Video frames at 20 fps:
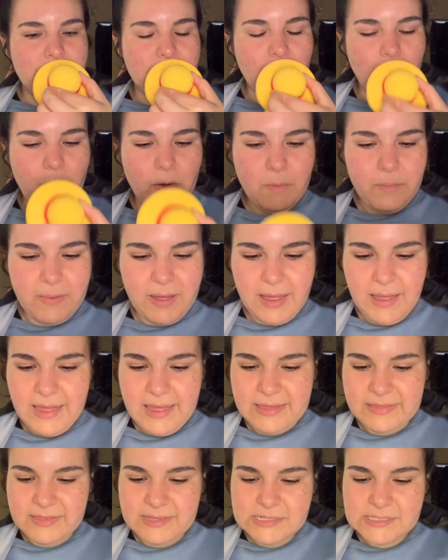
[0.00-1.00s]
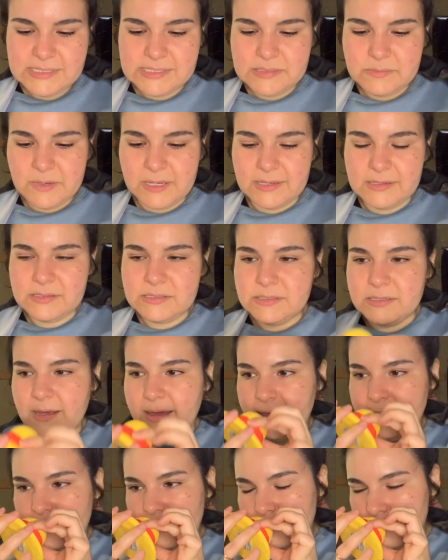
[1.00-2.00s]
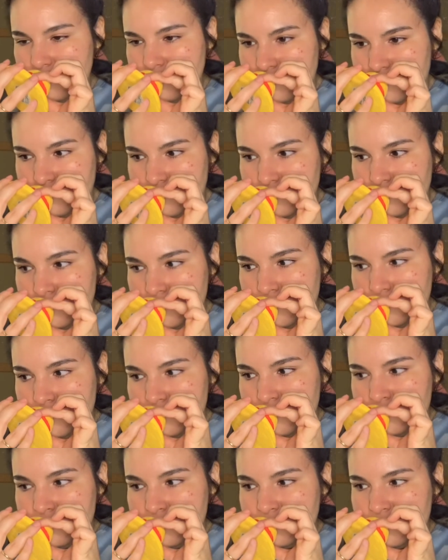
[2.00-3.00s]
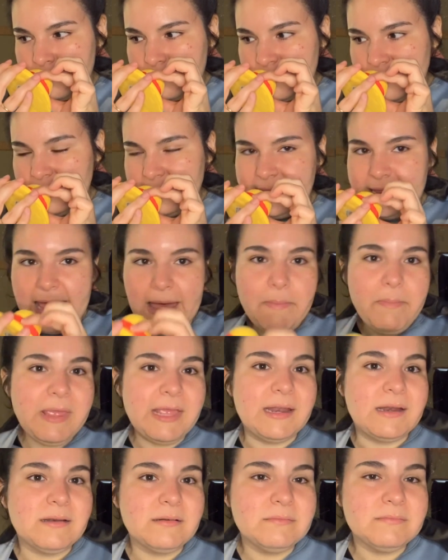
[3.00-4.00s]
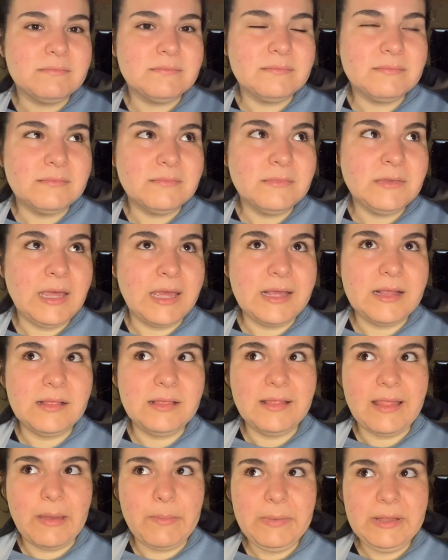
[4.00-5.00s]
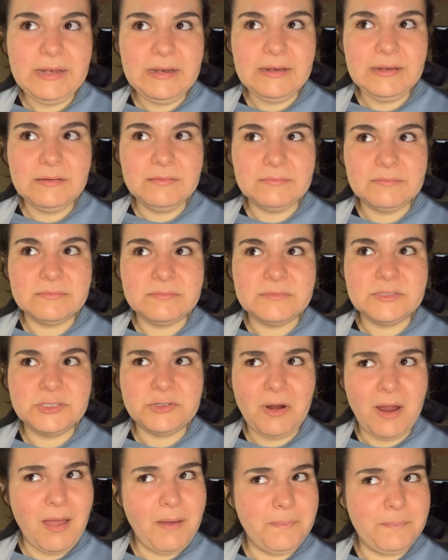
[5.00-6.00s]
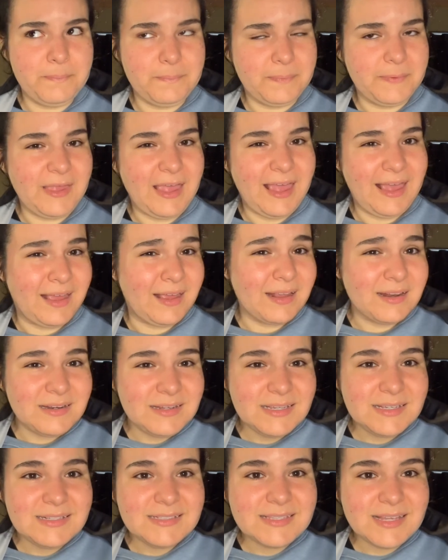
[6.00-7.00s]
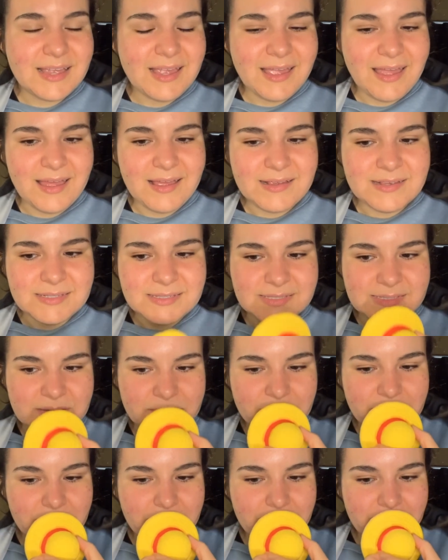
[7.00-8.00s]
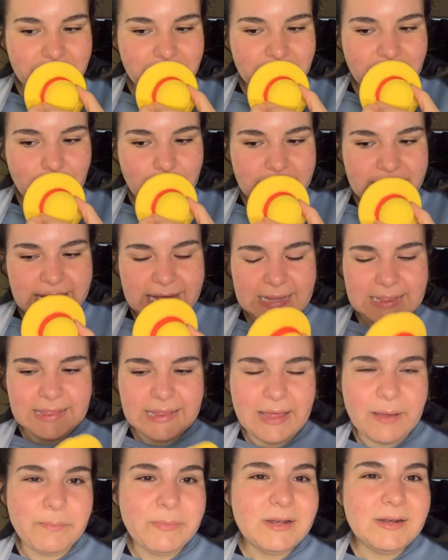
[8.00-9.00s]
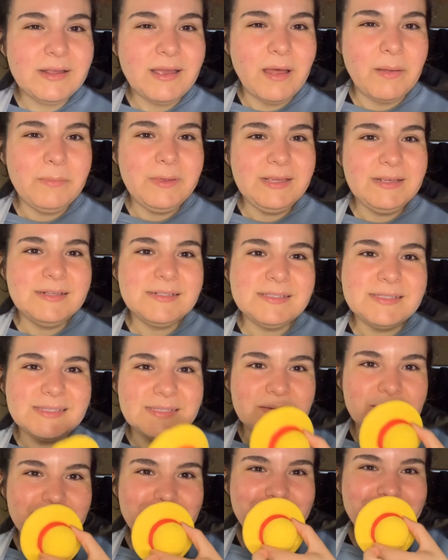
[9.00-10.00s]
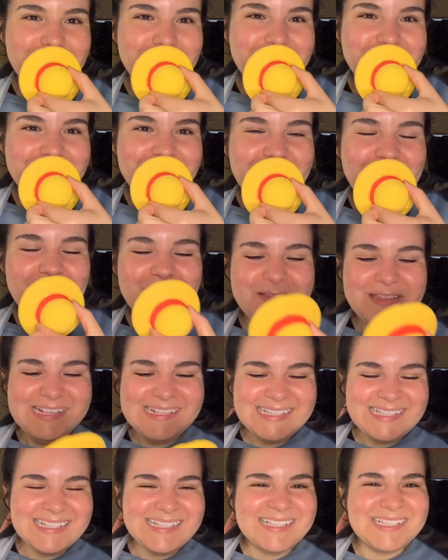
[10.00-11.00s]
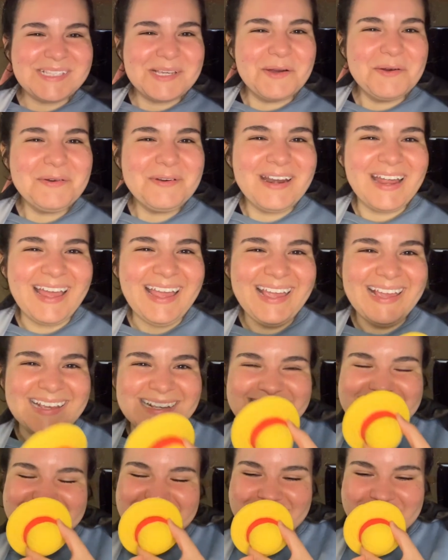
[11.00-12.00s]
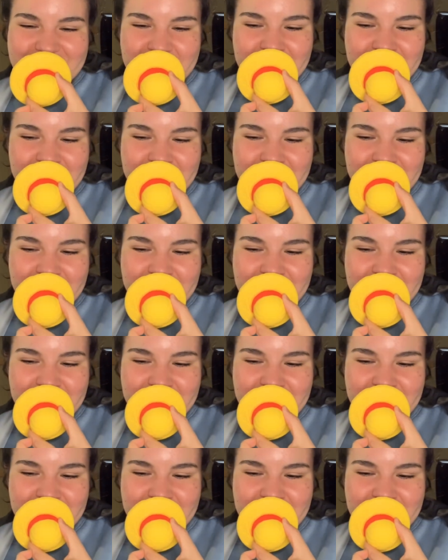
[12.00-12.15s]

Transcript: Oh my, this smells like lemon. Like lemon drop candies, I guess. Or like lemon gummies. Oh, this is so nice.